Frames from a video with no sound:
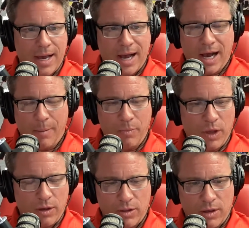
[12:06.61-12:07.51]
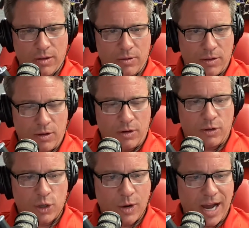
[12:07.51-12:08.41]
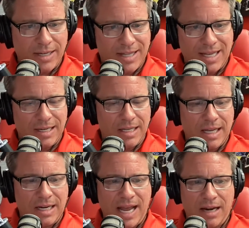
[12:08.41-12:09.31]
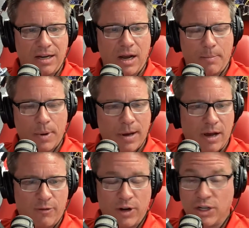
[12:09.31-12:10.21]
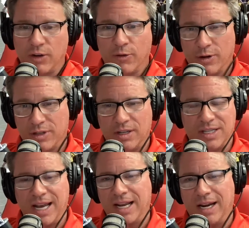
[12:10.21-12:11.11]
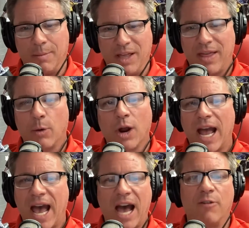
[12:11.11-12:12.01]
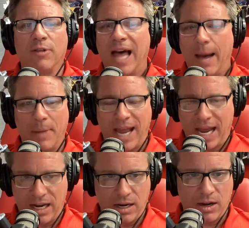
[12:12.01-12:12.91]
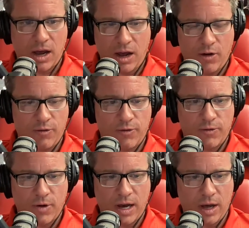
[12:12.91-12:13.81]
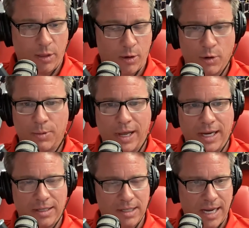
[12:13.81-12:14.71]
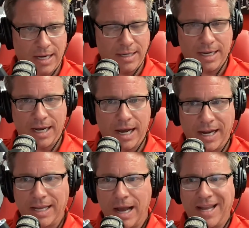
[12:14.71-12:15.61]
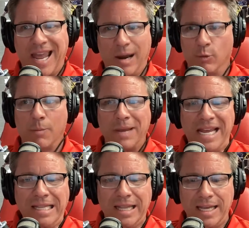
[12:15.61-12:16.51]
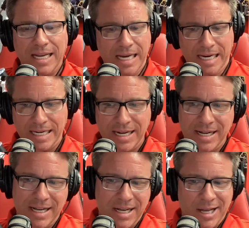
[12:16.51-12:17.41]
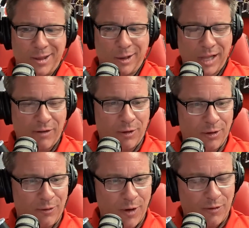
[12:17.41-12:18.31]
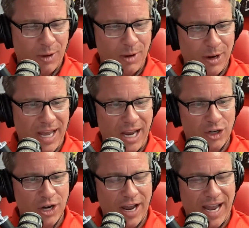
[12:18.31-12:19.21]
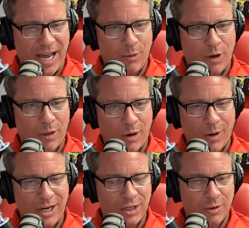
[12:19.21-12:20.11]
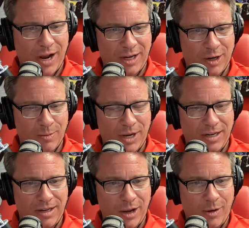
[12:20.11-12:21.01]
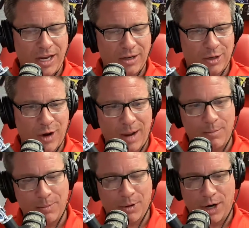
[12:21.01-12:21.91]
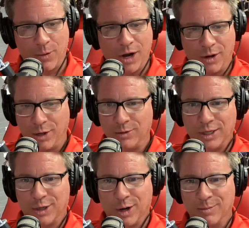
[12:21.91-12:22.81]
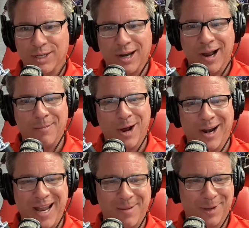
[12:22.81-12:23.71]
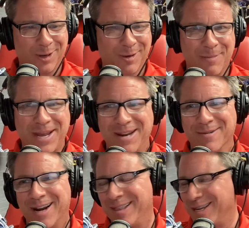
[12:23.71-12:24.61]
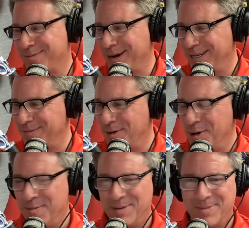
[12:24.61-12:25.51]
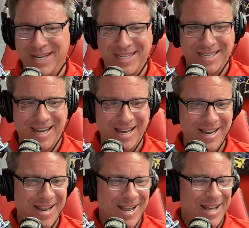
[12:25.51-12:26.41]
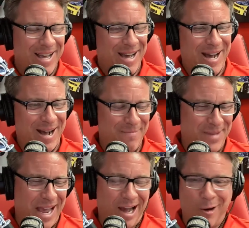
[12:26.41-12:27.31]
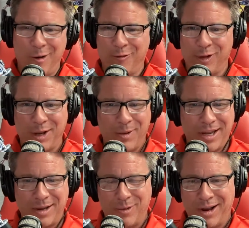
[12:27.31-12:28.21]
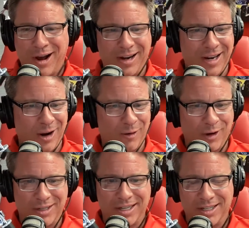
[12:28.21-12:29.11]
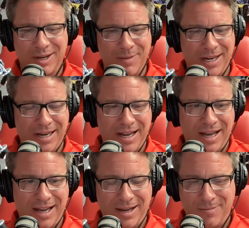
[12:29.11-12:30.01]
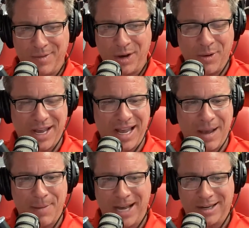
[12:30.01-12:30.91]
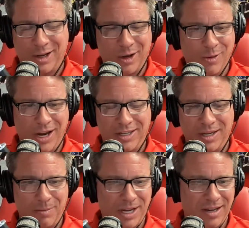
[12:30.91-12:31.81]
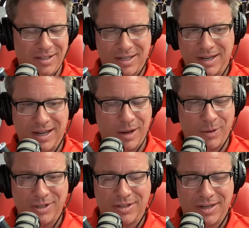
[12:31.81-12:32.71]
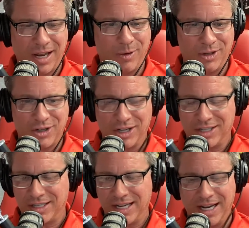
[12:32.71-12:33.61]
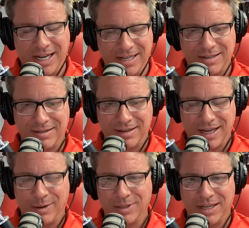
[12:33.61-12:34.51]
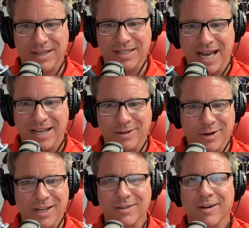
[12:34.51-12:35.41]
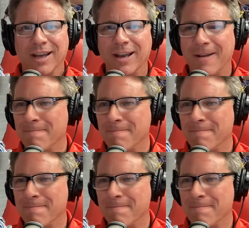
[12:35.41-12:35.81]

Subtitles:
The two guys that ended up finishing first and second, I mean, they were a half lap ahead of third place, and I can't repeat the level of communication I had with our race director, but he described it pretty well using terms that I'm not able to repeat right at this present moment. But hopefully we got it out of our system, and we can get back to good racing, because it was just it was a disaster yesterday.